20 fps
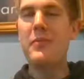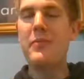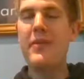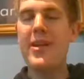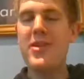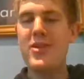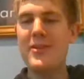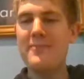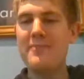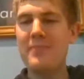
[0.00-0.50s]

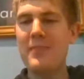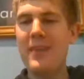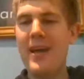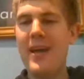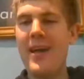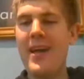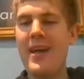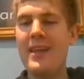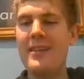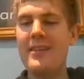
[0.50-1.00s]
pleasure.
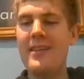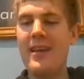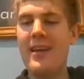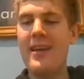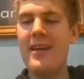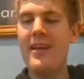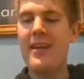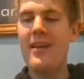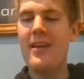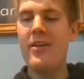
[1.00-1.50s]
And
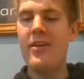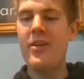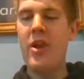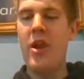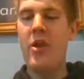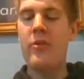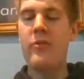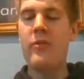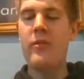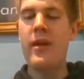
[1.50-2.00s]

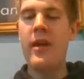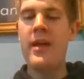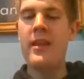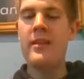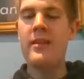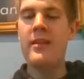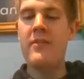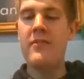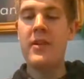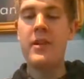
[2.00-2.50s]

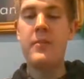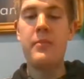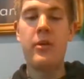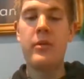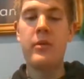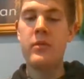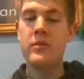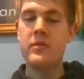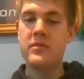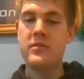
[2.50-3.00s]
and if
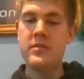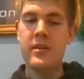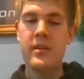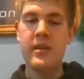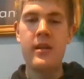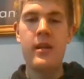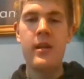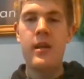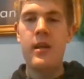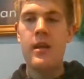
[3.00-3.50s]
anybody wants
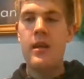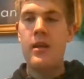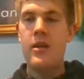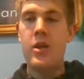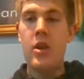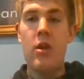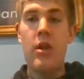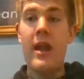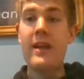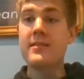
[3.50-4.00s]
to,
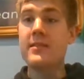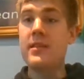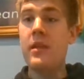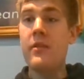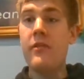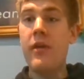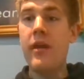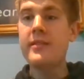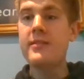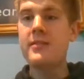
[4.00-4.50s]
ask
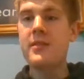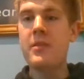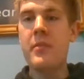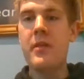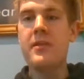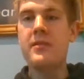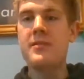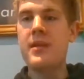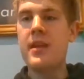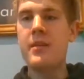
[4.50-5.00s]
any advice, I
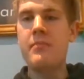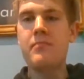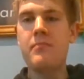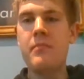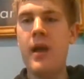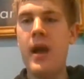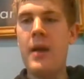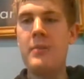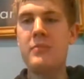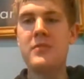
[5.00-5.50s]
mean, instead,
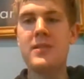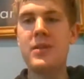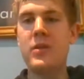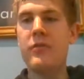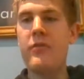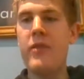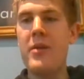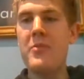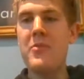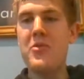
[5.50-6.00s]
I'm
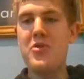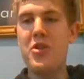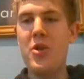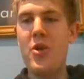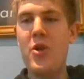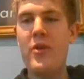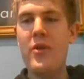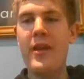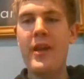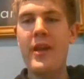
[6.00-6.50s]
still very much
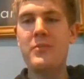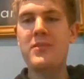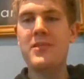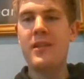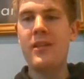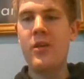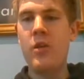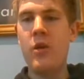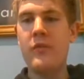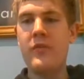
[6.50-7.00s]
learning. I'm
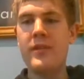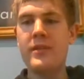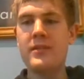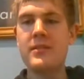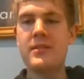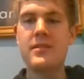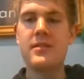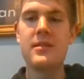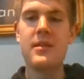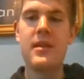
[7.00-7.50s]
still a
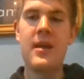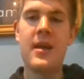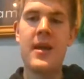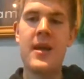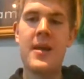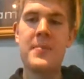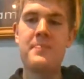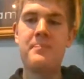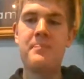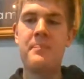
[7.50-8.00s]
novice.
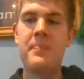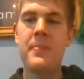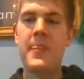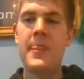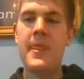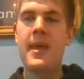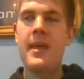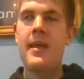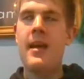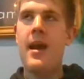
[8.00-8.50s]

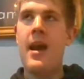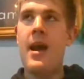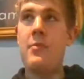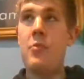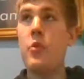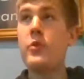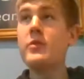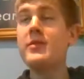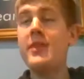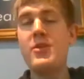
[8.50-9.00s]

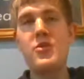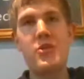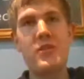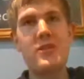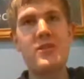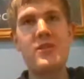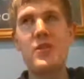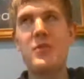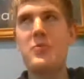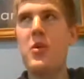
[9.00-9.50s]
I'm always
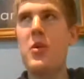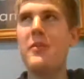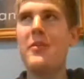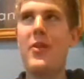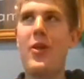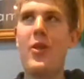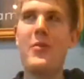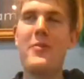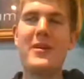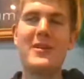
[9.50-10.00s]
injured, so probably
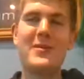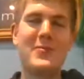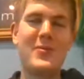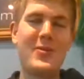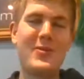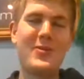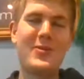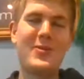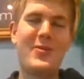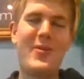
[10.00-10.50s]
not the best
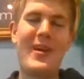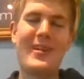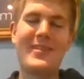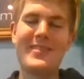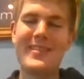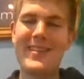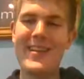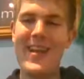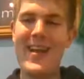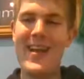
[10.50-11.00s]
person to
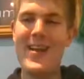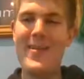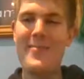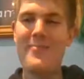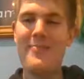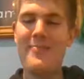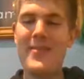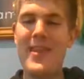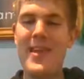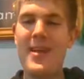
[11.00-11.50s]
ask.
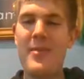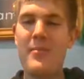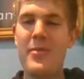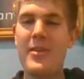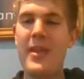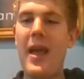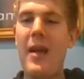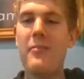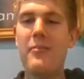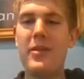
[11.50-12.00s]

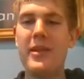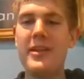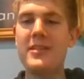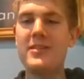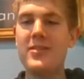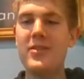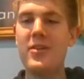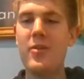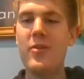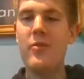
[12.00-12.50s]
But
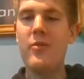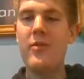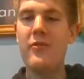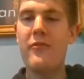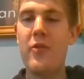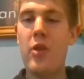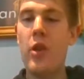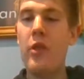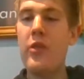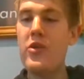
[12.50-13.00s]
please do
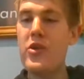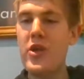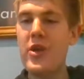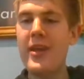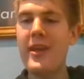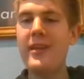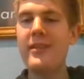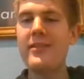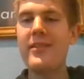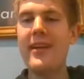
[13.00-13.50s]
follow the
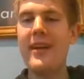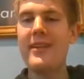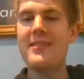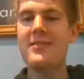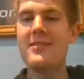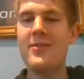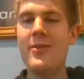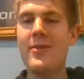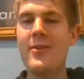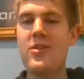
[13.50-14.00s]
journey to get
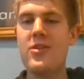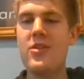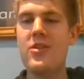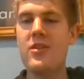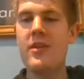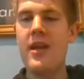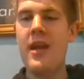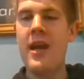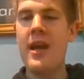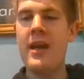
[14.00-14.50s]
in
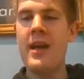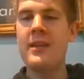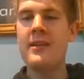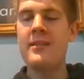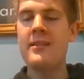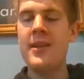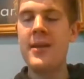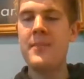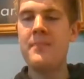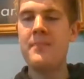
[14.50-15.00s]
touch. And